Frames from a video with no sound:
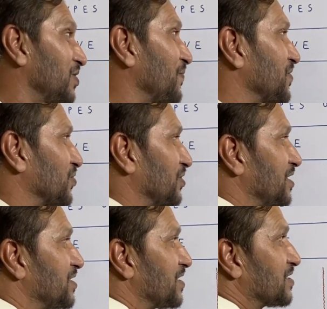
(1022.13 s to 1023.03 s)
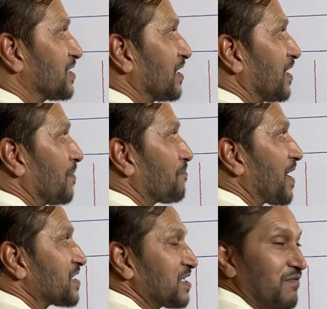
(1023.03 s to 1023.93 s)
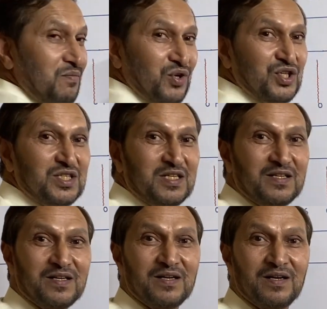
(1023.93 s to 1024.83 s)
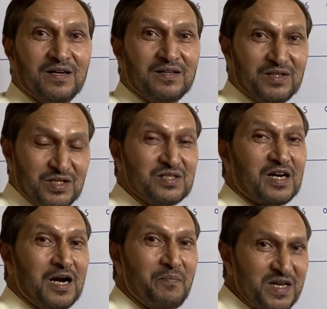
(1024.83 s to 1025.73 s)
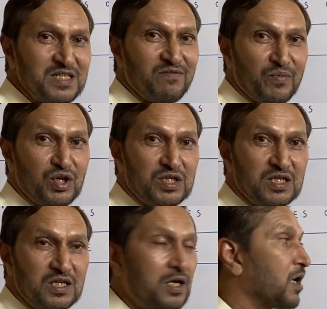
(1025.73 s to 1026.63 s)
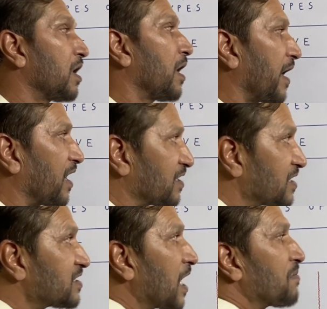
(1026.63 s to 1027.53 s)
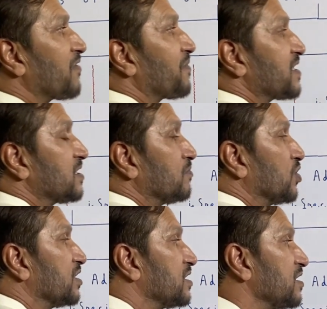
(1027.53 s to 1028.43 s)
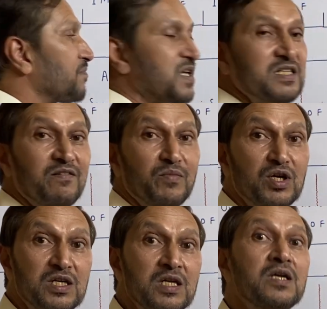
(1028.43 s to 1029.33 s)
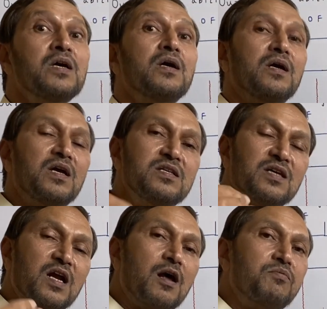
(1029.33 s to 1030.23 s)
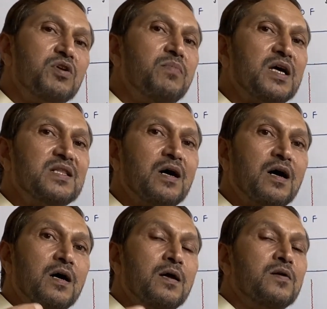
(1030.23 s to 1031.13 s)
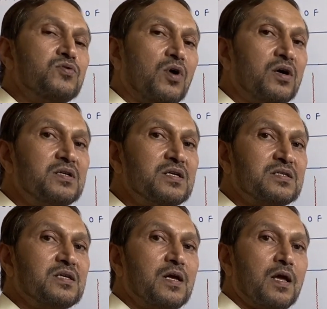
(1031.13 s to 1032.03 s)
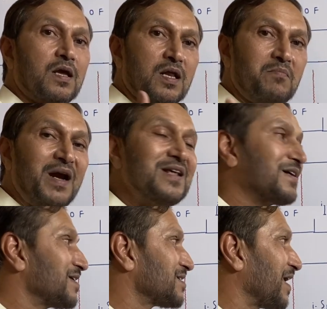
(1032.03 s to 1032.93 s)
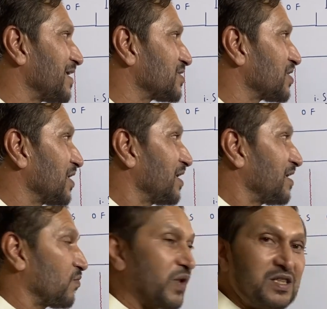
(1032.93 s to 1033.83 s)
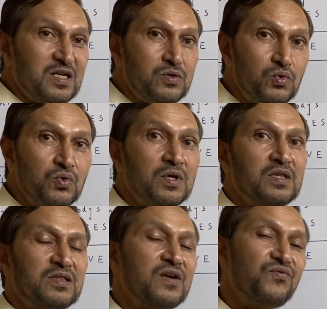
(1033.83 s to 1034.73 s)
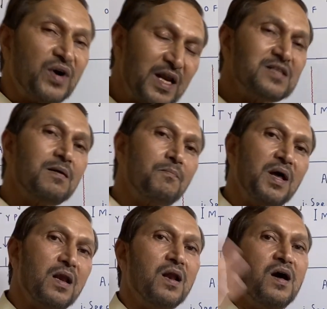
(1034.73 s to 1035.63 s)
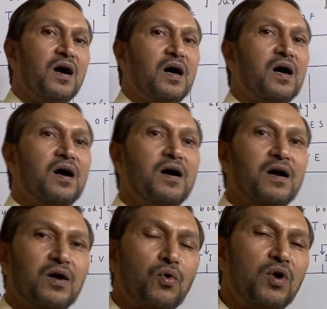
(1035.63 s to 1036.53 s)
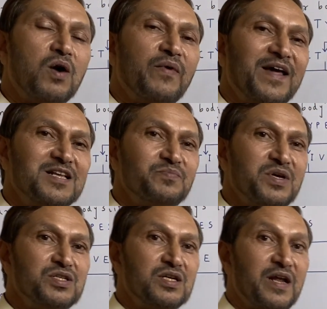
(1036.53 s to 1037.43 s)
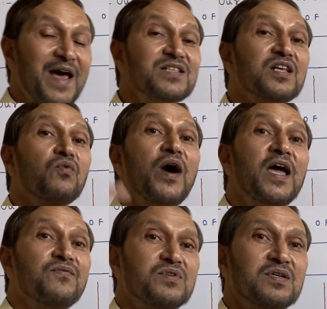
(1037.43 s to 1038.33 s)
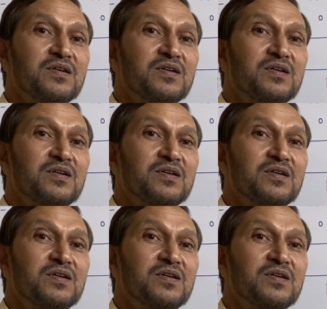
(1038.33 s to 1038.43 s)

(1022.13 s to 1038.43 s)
So this is passive immunity. This is called passive immunity. Another type of passive immunity is adopted by the doctors in medical science. What they do, that for example, a coronavirus patient has survived.